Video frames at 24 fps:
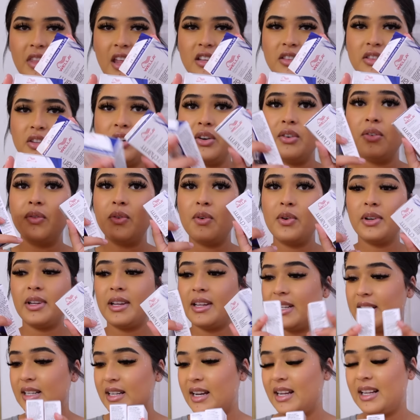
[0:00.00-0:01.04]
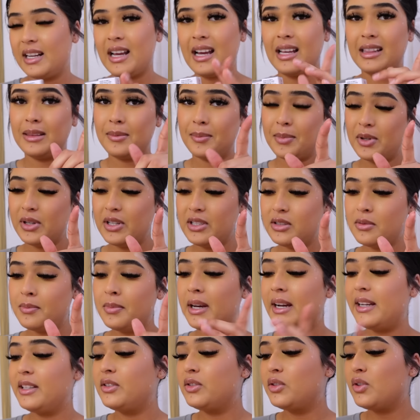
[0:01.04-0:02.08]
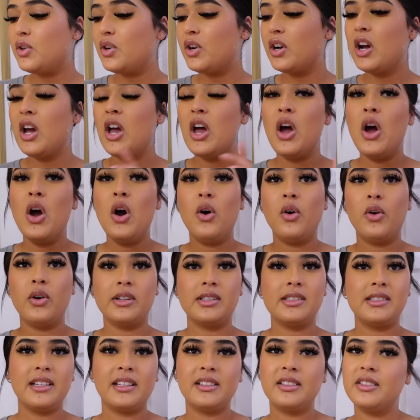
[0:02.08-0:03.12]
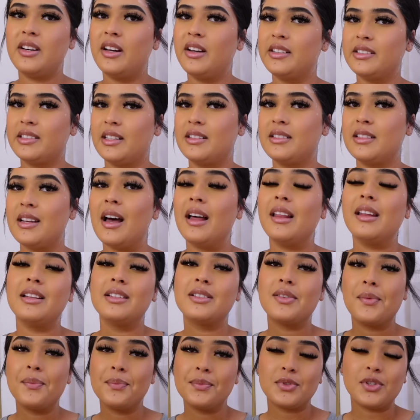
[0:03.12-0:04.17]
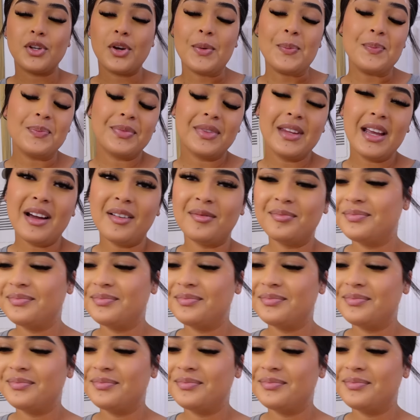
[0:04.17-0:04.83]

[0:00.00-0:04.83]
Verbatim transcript: They're four ninety-nine at the beauty supply store or six dollars at Sally's. So yeah.